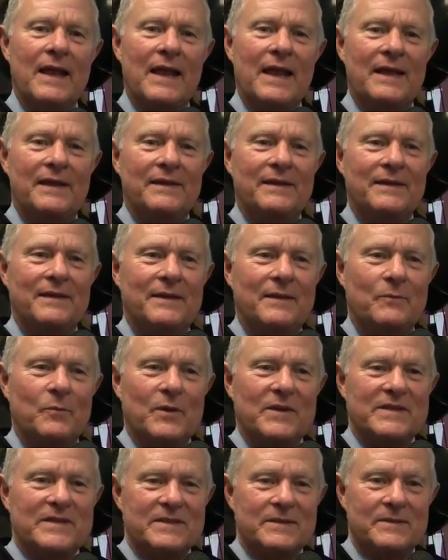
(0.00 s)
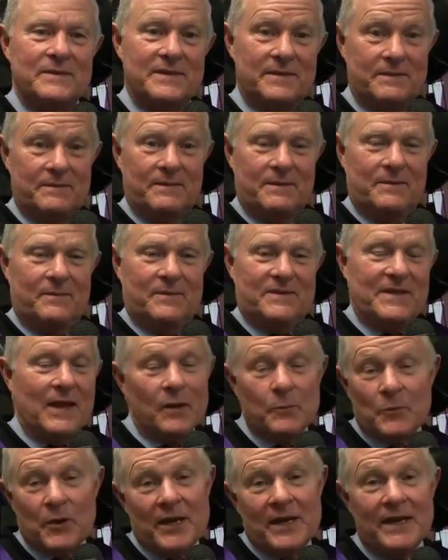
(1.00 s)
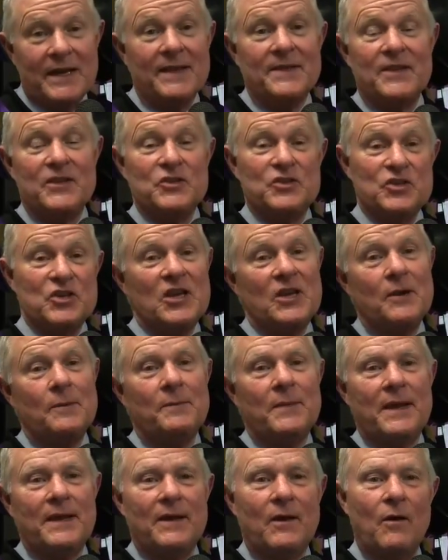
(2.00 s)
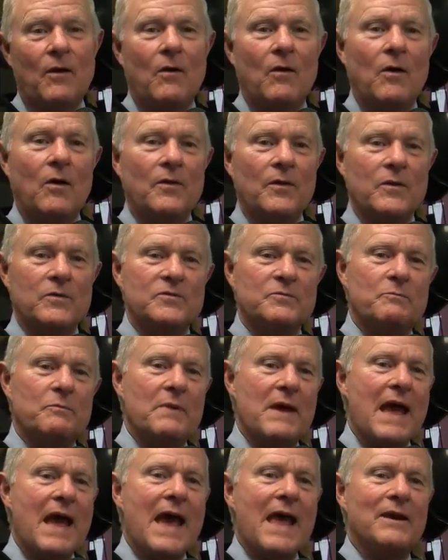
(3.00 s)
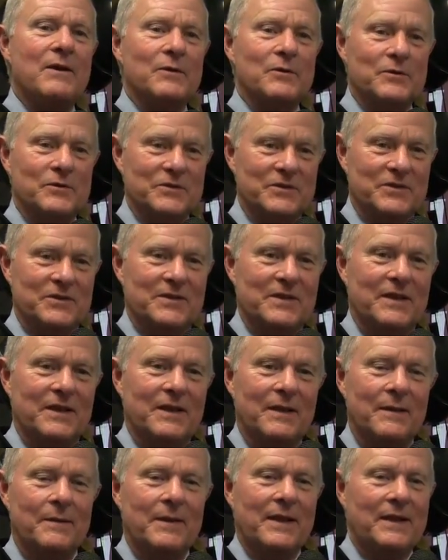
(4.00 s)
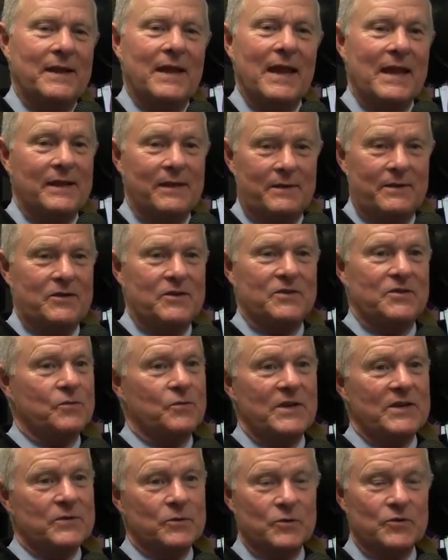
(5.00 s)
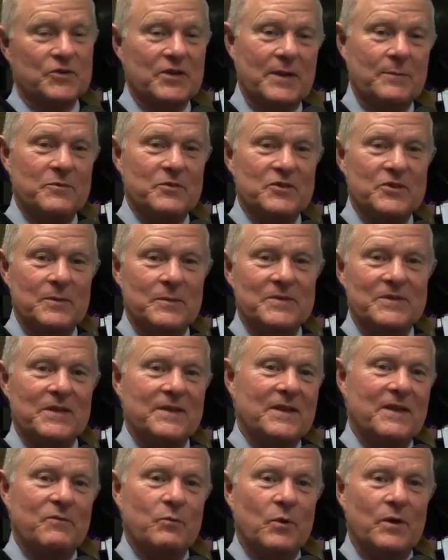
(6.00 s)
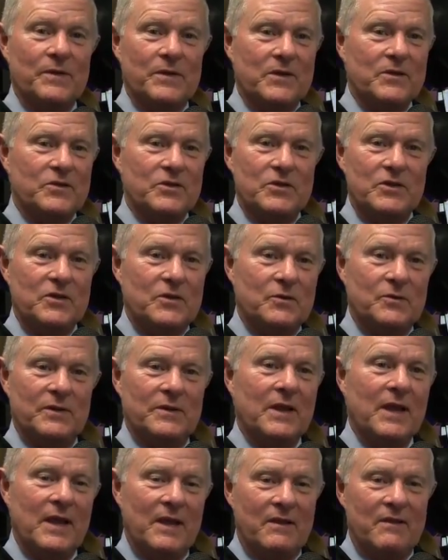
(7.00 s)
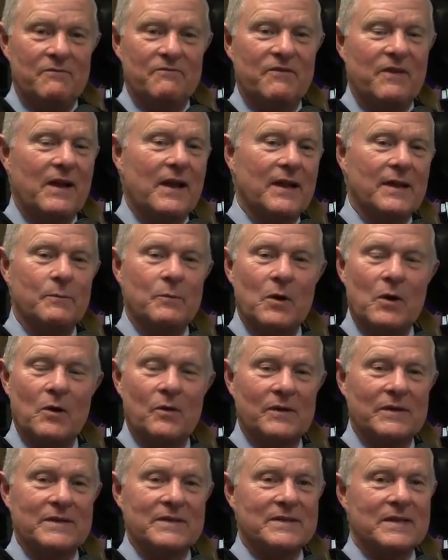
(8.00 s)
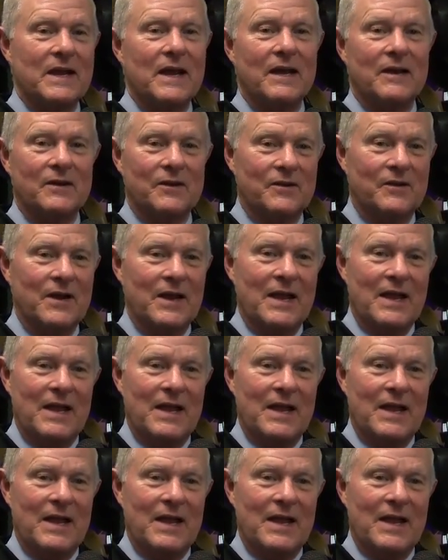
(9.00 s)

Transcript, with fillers: and we celebrated in the gym and all those banners uh, and and just the regional championships that they've won this year and in volleyball and soccer